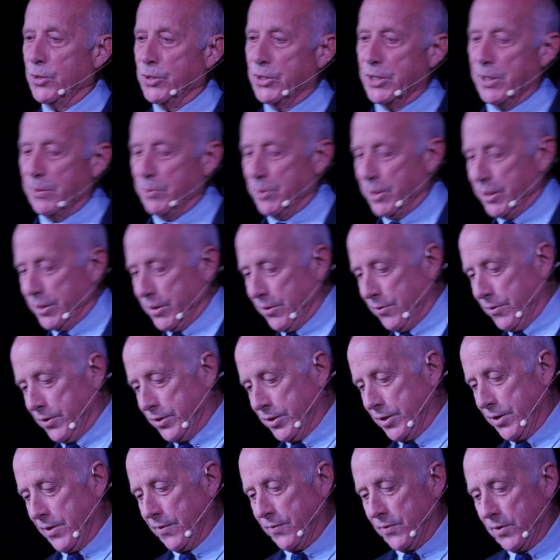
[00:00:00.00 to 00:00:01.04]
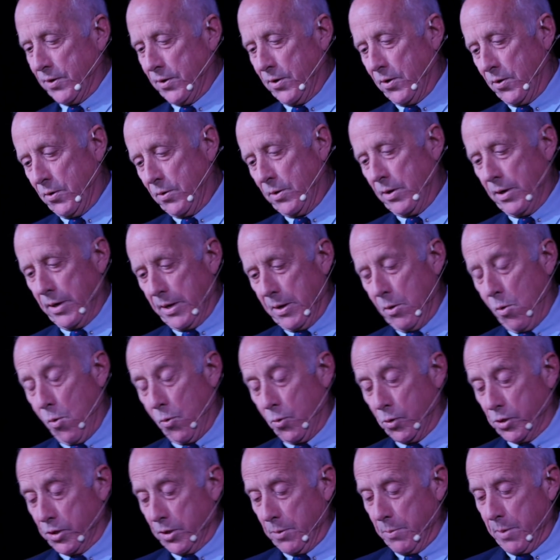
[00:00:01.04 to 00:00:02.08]
subject of this afternoon, and it
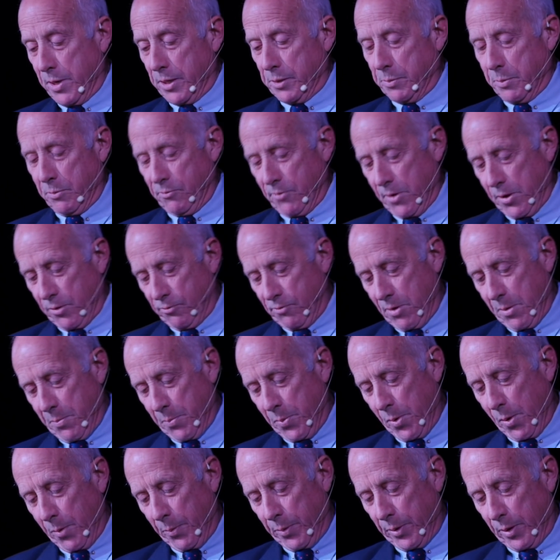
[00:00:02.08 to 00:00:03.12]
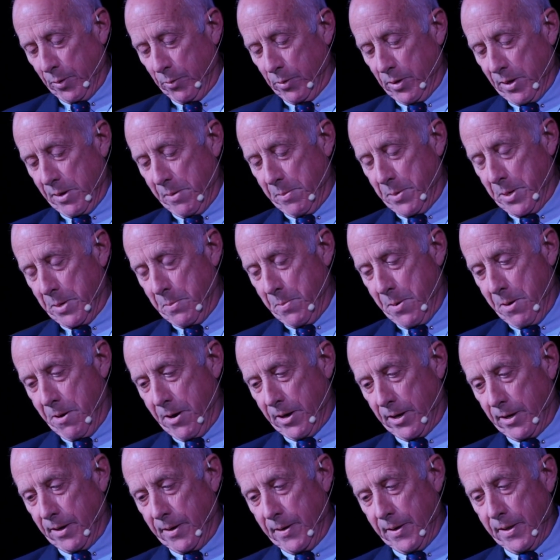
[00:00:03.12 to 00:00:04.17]
also makes me rather unpopular when I'm in
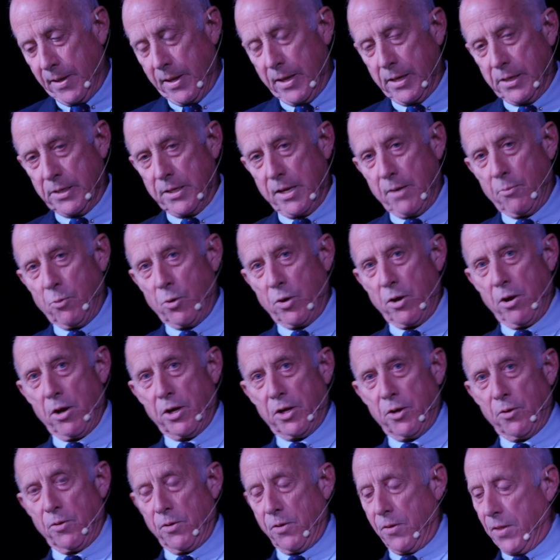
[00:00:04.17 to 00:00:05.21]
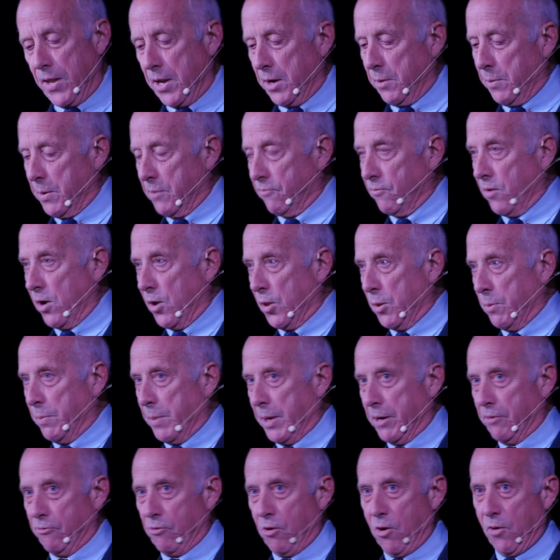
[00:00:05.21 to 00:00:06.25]
America. So I would argue that they'd have been rather
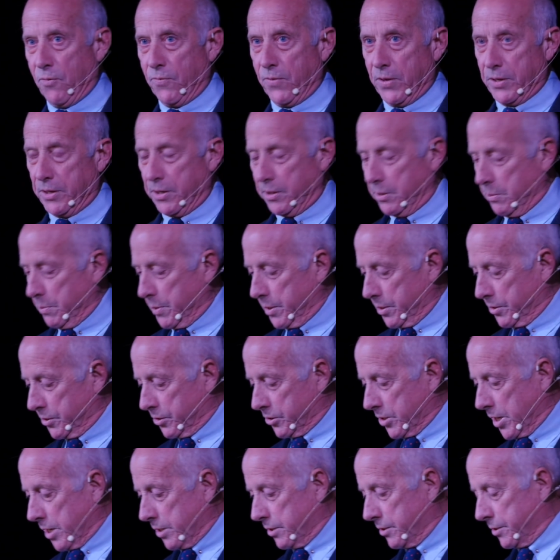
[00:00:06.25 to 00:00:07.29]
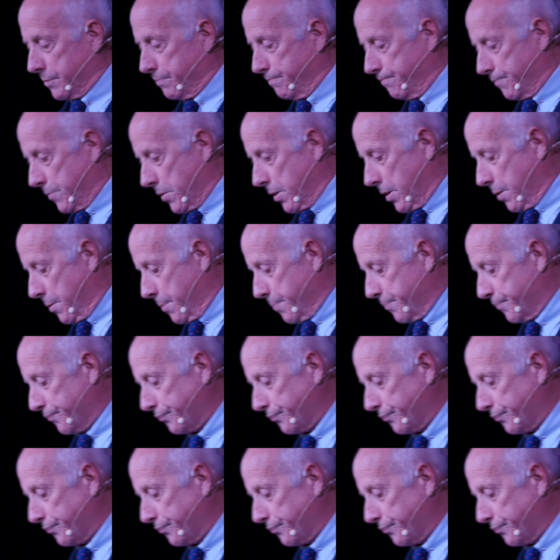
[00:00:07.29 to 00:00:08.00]
better off under dominion status. No.